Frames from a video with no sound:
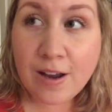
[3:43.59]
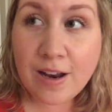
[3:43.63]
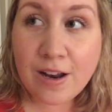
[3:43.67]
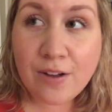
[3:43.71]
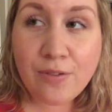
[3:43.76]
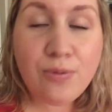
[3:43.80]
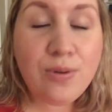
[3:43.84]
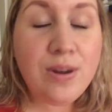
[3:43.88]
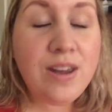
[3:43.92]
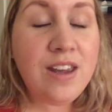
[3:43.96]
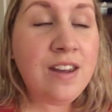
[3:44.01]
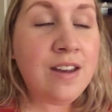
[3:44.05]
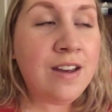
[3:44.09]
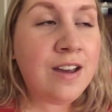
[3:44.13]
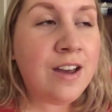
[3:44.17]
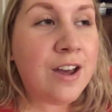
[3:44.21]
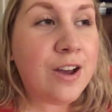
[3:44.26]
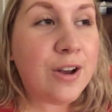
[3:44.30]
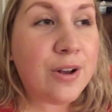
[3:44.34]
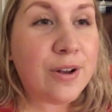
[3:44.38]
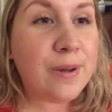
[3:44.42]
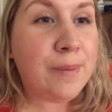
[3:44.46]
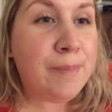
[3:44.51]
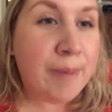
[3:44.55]
If we
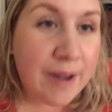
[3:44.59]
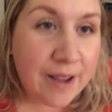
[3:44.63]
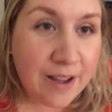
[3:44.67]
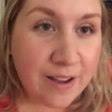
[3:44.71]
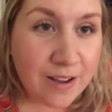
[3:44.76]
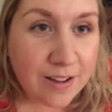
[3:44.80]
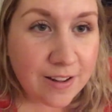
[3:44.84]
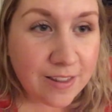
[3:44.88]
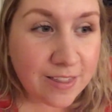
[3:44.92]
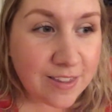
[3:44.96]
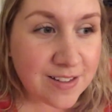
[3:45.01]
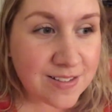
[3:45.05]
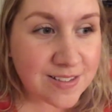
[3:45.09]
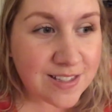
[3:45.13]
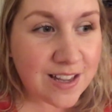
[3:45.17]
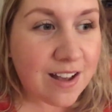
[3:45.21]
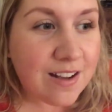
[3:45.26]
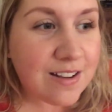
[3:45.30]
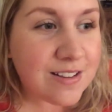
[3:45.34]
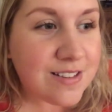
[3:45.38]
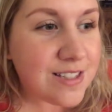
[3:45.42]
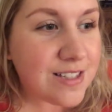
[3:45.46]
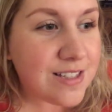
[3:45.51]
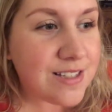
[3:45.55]
could pick the
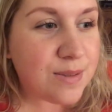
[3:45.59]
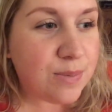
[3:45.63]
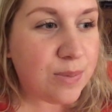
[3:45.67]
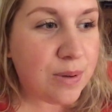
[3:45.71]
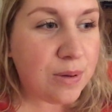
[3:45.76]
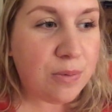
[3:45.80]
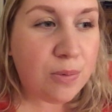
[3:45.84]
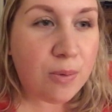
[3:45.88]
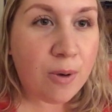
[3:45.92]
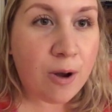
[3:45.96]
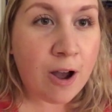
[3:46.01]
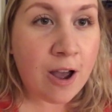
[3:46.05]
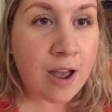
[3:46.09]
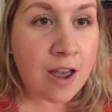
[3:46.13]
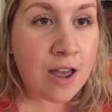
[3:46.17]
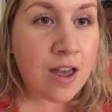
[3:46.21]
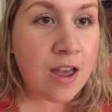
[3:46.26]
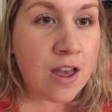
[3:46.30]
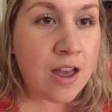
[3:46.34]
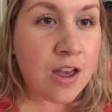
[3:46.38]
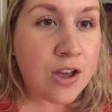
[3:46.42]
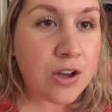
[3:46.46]
sexes, we'd want